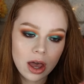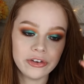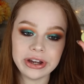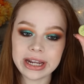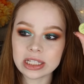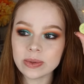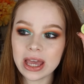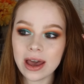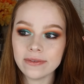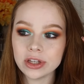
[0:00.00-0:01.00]
All right, next
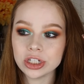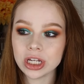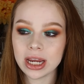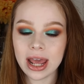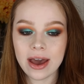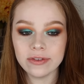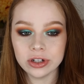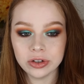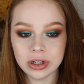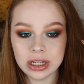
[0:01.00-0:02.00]
we have the shade
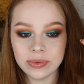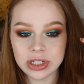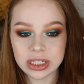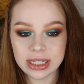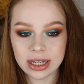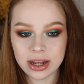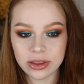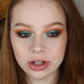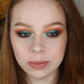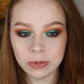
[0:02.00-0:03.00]
Evergreen, which is
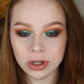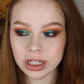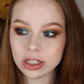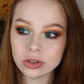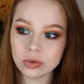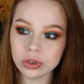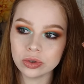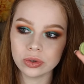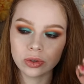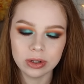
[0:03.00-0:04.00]
another pretty
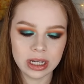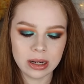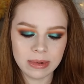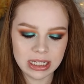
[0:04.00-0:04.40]
true green